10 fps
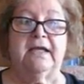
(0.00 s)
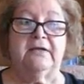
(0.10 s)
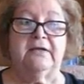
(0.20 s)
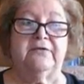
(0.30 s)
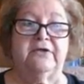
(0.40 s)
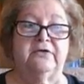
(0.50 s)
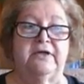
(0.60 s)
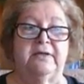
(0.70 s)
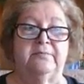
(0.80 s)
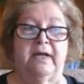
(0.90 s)
And I
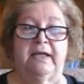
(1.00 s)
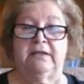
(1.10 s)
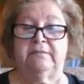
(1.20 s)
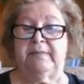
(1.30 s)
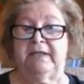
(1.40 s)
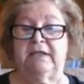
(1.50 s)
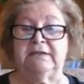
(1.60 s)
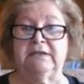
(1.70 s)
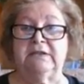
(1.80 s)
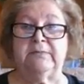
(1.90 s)
figured it might be a
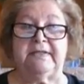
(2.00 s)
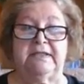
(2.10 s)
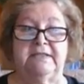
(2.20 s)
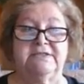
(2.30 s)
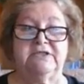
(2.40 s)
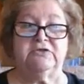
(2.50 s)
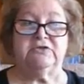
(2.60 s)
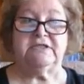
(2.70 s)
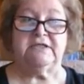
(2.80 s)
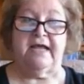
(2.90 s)
little bit
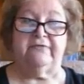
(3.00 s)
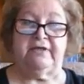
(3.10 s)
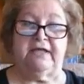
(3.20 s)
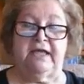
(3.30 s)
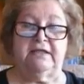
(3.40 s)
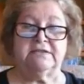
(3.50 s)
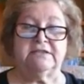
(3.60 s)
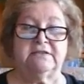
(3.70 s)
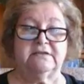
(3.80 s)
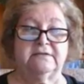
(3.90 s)
easier to
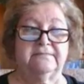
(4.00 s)
navigate,